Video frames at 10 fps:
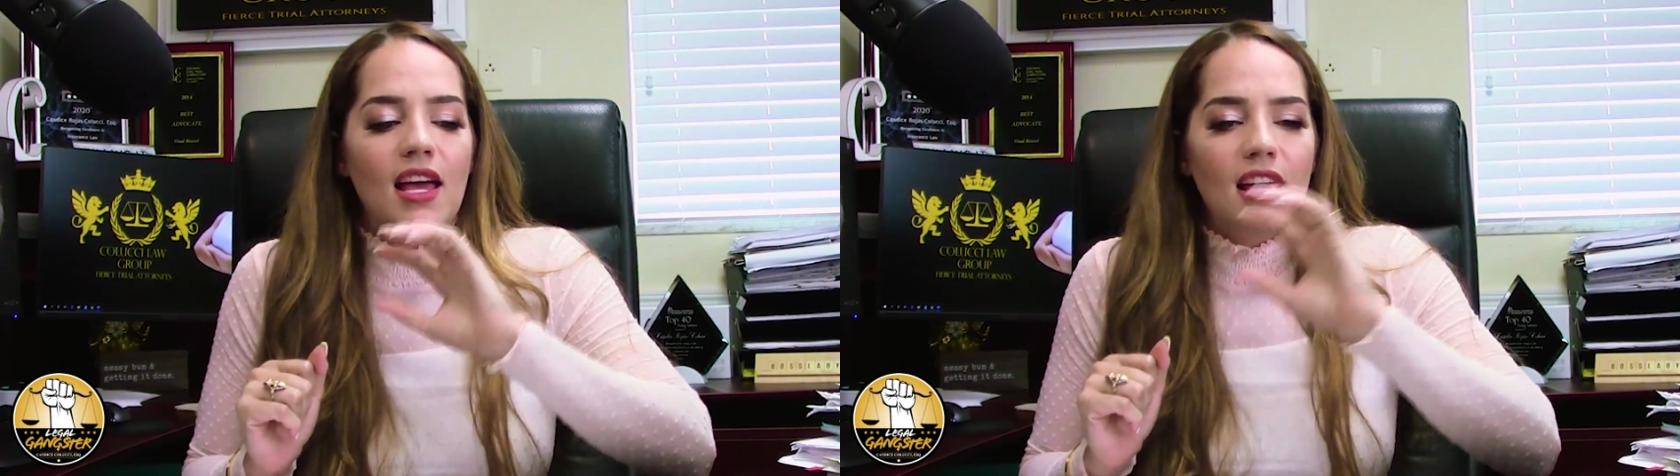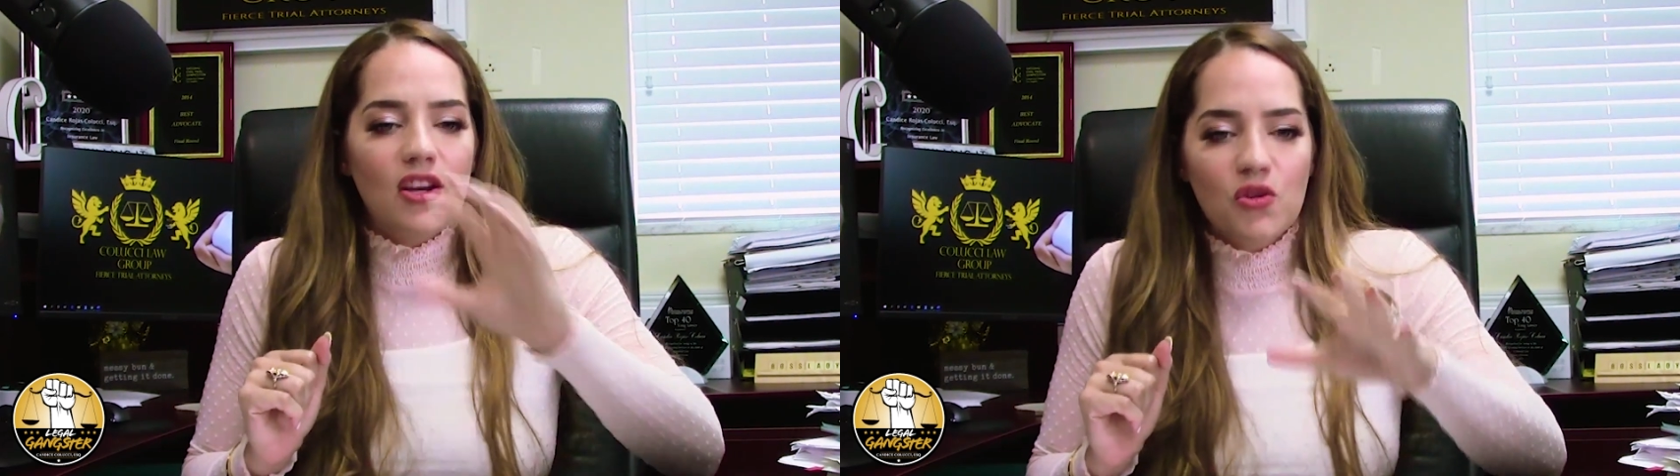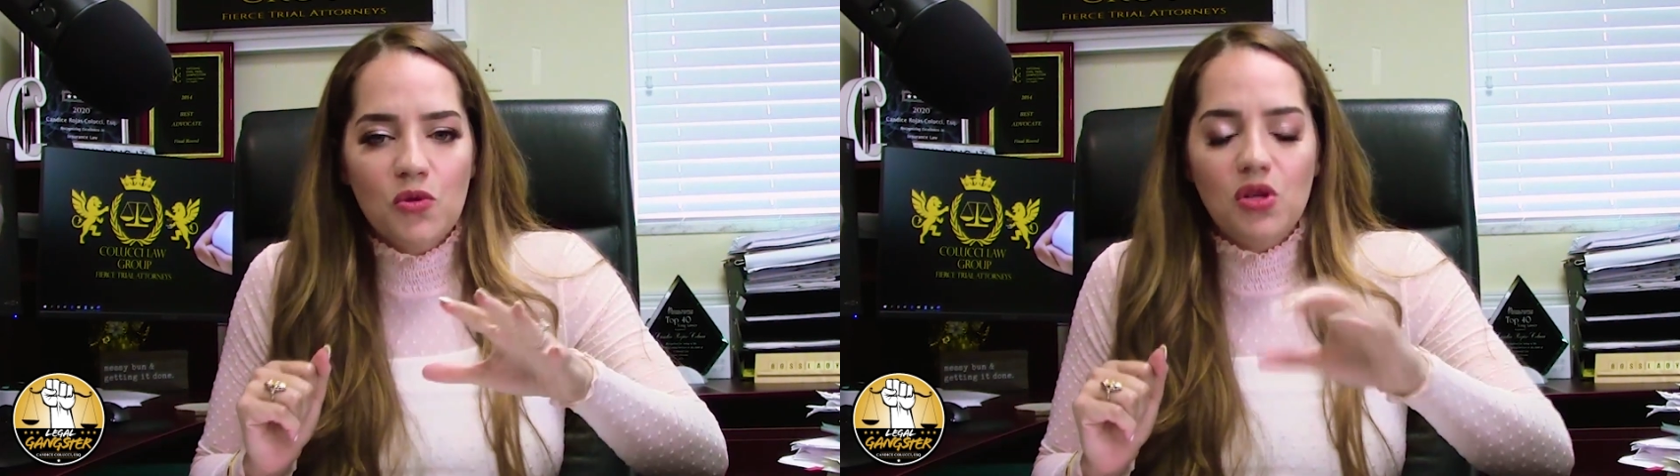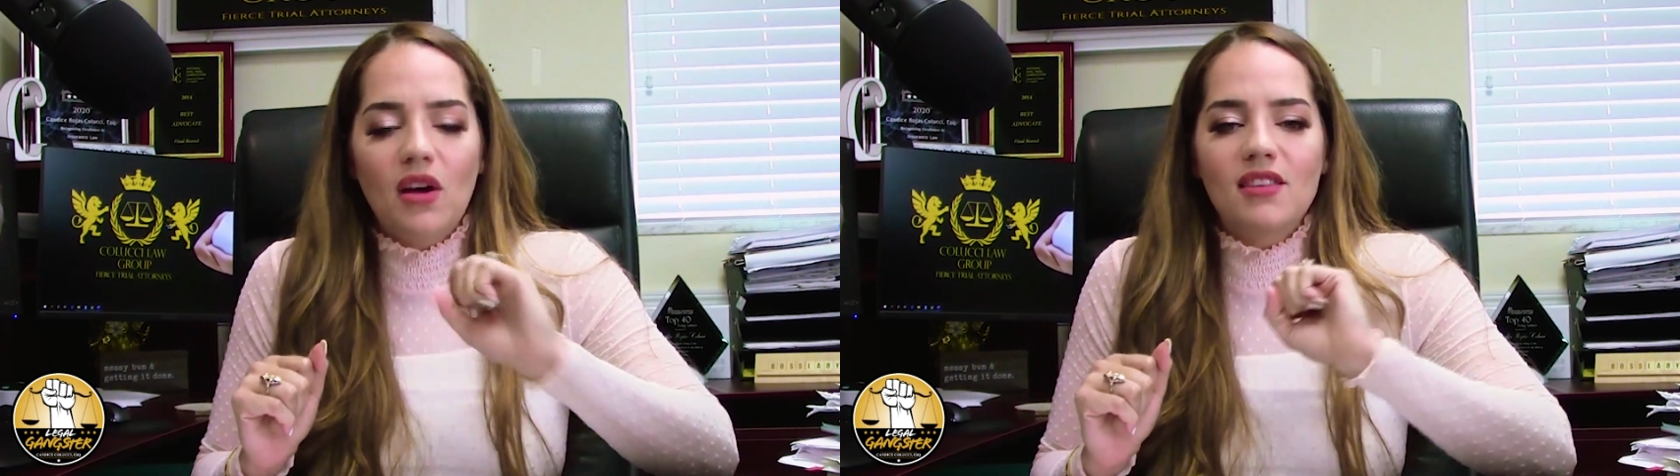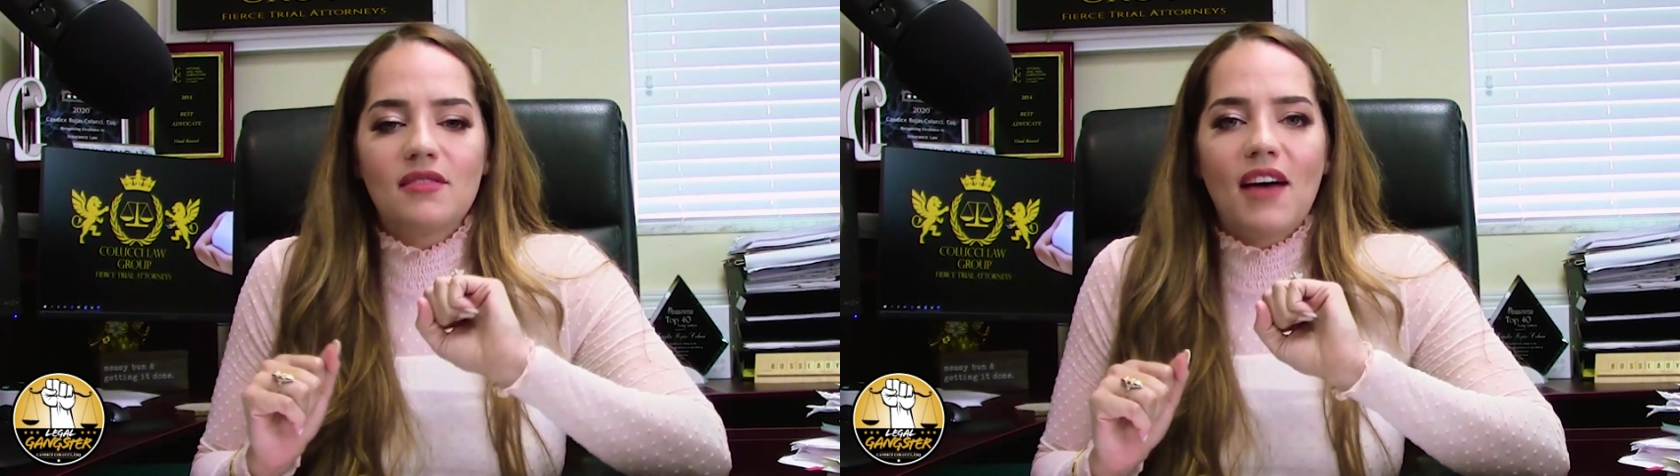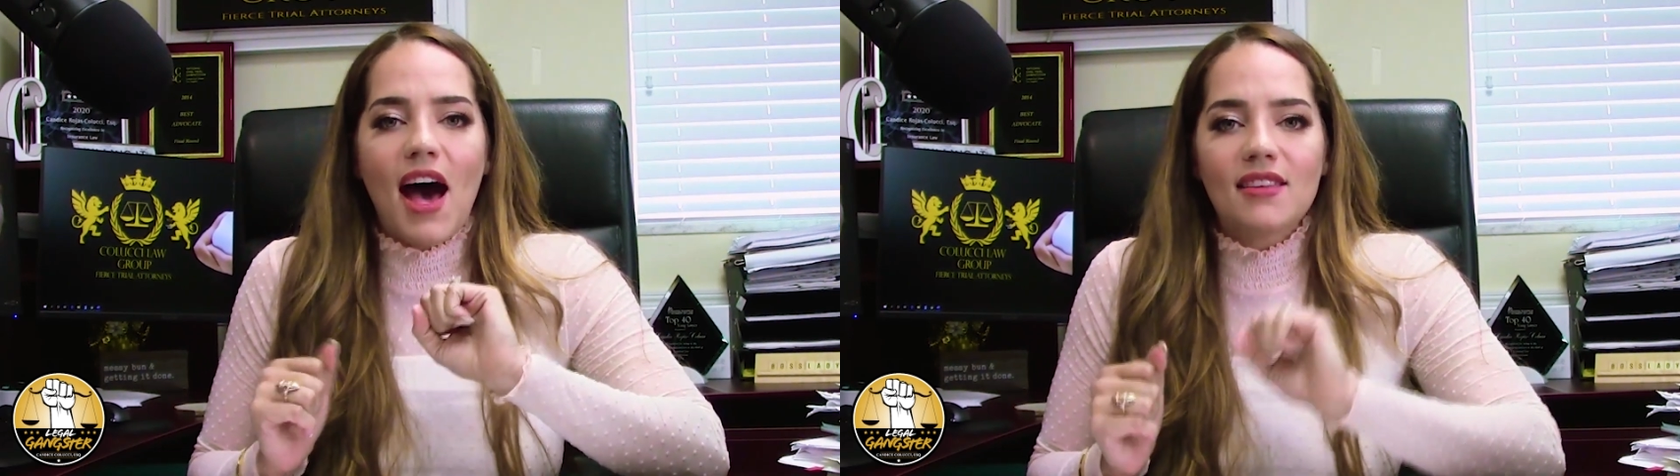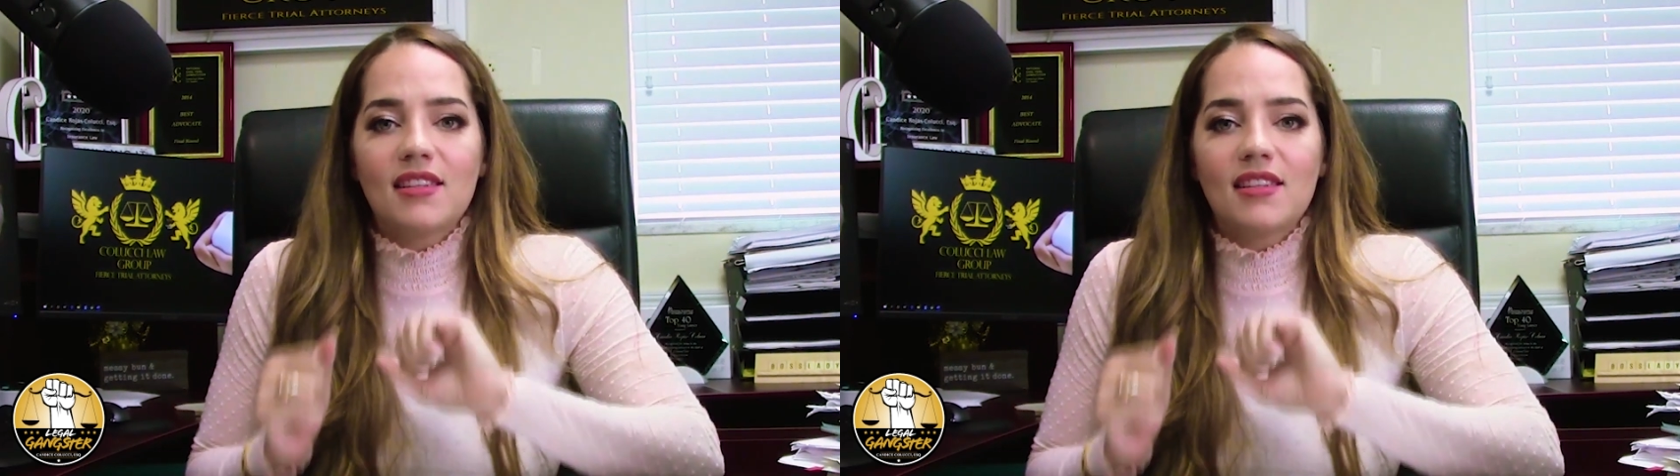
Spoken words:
here's what you guys have asked.